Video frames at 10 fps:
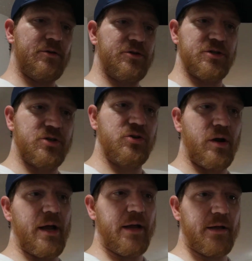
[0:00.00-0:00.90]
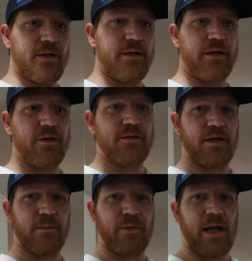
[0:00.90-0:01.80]
They're just gray and clear instead
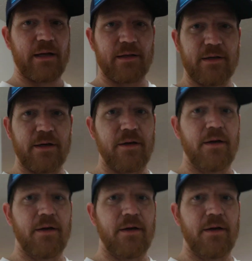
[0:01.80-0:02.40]
of black and clear.